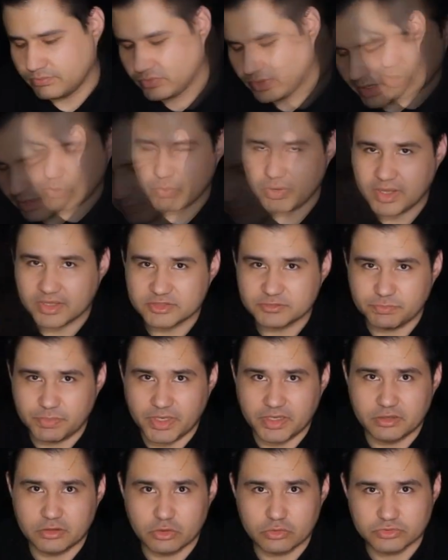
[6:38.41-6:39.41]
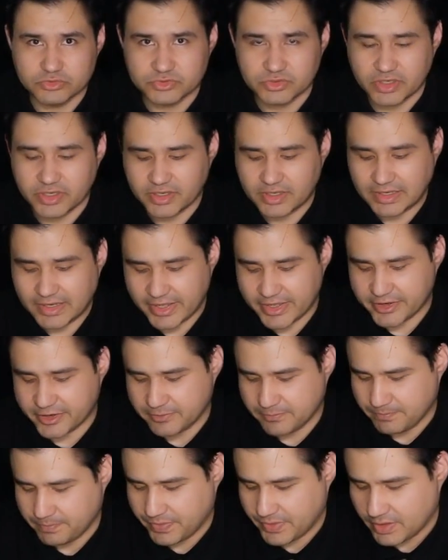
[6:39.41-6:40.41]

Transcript: but I will explain those later.